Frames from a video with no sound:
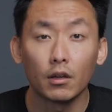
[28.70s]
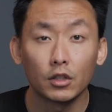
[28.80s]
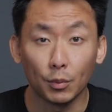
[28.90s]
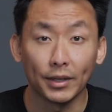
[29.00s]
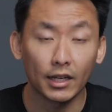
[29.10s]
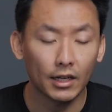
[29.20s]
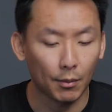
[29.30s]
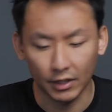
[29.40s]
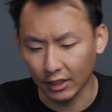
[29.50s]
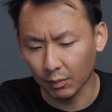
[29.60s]
To begin,
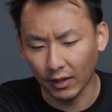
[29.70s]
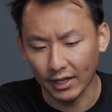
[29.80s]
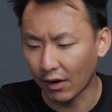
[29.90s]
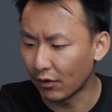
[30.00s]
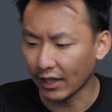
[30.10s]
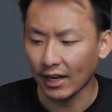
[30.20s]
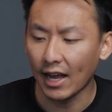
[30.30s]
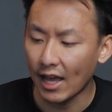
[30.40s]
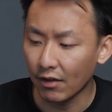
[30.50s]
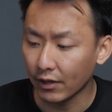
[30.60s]
I'm gonna explain everything I
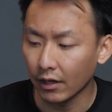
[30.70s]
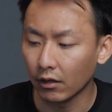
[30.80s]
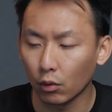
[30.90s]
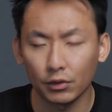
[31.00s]
have here